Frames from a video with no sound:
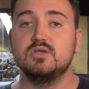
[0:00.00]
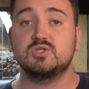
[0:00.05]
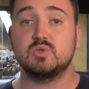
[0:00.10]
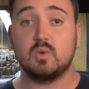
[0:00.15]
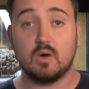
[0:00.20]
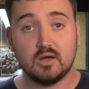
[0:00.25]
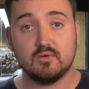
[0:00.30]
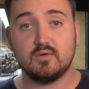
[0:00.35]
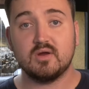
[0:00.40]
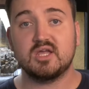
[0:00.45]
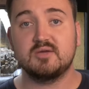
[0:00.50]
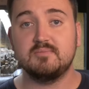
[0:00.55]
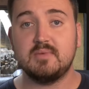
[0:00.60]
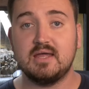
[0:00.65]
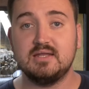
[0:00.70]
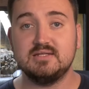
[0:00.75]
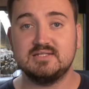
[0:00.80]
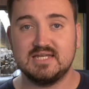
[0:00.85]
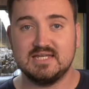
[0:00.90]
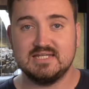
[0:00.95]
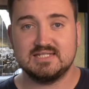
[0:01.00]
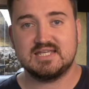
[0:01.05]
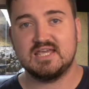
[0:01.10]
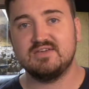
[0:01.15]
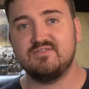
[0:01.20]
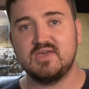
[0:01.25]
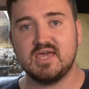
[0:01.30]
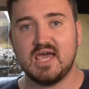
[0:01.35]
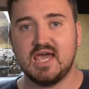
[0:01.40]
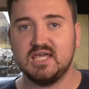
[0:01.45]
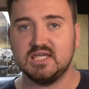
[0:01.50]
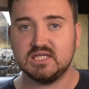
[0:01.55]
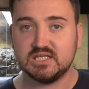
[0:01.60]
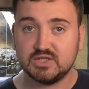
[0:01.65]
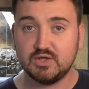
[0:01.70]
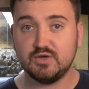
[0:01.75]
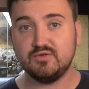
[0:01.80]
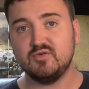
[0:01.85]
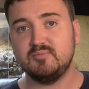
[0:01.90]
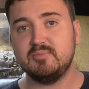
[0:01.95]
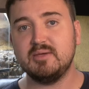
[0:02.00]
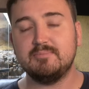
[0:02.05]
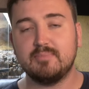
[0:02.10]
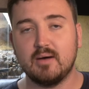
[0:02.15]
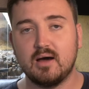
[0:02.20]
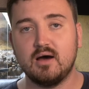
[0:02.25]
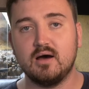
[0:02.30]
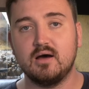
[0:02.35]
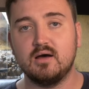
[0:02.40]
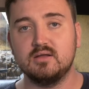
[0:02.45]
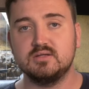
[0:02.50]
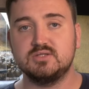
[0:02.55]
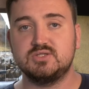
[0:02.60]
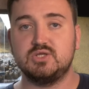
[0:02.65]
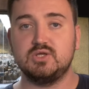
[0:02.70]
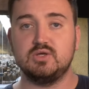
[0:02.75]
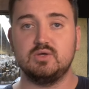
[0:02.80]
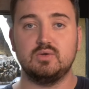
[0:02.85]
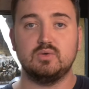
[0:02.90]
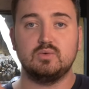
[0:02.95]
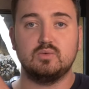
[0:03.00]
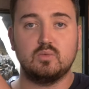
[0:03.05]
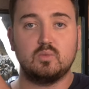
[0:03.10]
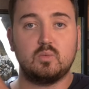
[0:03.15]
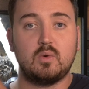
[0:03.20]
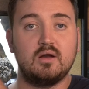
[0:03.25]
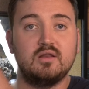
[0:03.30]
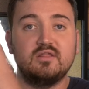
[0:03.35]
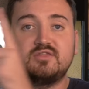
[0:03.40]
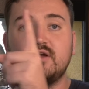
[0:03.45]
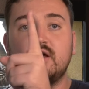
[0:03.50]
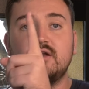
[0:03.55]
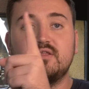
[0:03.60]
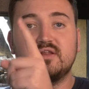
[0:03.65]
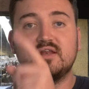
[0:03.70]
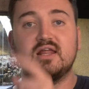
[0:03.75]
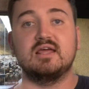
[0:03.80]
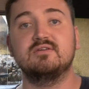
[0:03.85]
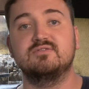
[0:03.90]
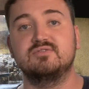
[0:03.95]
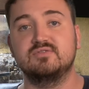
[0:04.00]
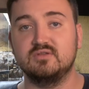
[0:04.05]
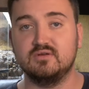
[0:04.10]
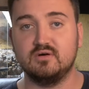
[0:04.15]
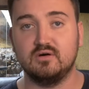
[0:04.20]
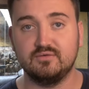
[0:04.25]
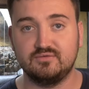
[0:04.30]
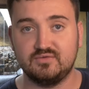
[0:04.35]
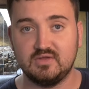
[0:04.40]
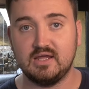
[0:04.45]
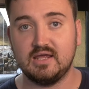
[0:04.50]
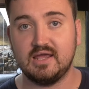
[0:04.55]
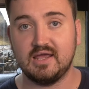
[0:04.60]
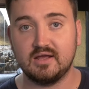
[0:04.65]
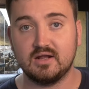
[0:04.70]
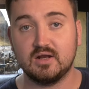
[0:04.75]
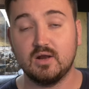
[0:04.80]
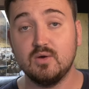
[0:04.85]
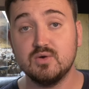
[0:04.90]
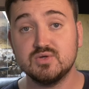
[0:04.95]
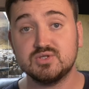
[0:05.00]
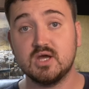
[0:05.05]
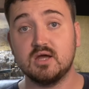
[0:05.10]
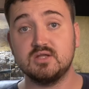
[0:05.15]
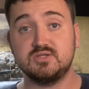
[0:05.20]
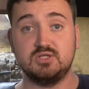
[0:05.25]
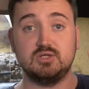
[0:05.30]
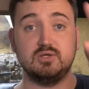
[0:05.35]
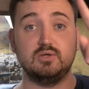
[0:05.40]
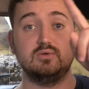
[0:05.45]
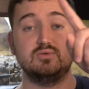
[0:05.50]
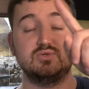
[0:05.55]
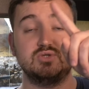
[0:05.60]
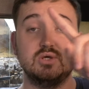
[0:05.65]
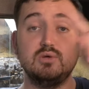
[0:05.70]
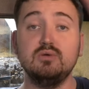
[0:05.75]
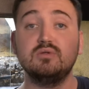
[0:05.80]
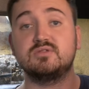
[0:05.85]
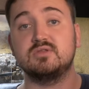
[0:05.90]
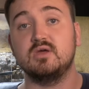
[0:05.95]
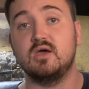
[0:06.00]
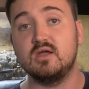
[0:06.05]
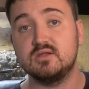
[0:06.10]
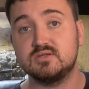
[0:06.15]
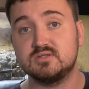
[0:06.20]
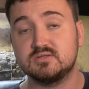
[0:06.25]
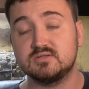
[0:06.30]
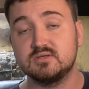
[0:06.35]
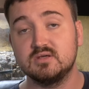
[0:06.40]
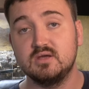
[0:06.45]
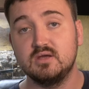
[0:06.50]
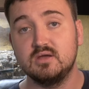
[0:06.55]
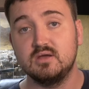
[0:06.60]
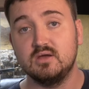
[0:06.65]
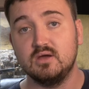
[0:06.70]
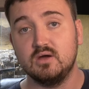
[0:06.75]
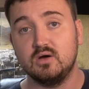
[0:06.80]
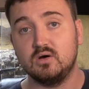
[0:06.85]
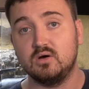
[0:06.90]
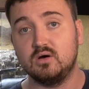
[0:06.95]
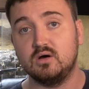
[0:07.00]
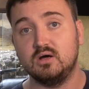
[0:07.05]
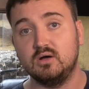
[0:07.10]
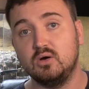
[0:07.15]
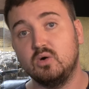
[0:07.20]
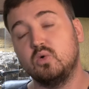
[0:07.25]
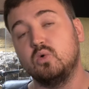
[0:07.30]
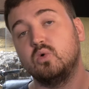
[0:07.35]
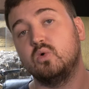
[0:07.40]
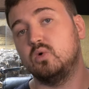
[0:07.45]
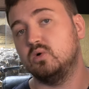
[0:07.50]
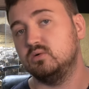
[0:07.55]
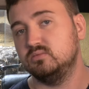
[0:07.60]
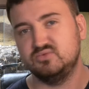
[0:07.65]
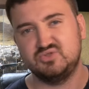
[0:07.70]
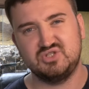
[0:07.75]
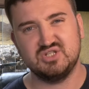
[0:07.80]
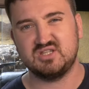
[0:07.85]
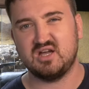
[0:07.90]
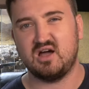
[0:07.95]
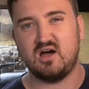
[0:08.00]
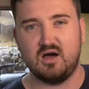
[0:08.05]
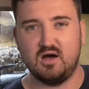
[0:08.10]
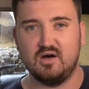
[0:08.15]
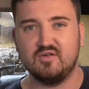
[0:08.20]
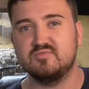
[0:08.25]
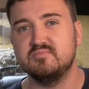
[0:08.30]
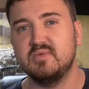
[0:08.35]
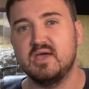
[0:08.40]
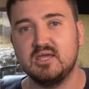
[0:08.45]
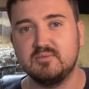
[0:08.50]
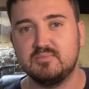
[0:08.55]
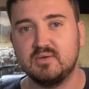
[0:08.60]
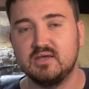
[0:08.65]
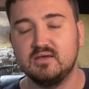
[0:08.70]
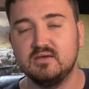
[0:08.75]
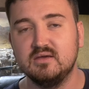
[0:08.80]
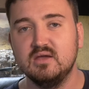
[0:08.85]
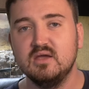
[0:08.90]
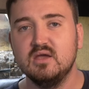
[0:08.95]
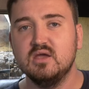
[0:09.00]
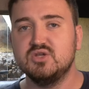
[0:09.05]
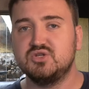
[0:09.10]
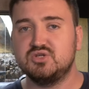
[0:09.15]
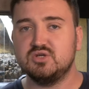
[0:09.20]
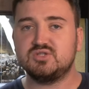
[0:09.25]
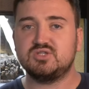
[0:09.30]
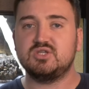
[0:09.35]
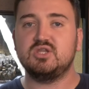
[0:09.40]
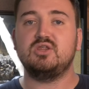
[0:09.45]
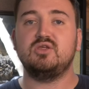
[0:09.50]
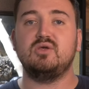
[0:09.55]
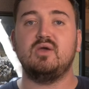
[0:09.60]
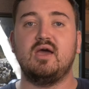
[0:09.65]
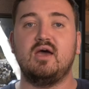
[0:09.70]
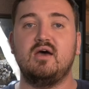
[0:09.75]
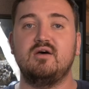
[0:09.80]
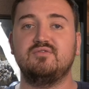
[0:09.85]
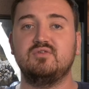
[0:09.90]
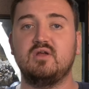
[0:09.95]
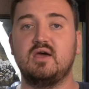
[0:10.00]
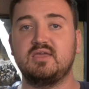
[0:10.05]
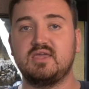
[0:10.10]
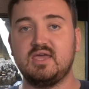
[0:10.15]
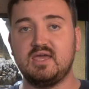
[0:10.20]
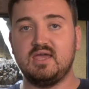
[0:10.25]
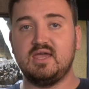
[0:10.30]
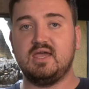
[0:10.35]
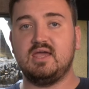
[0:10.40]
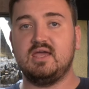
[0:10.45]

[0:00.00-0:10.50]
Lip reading: So what I recommend is giving a UVB bar to 1/3 of the length of the enclosure to 2/3 or just half, maybe, just so that you have like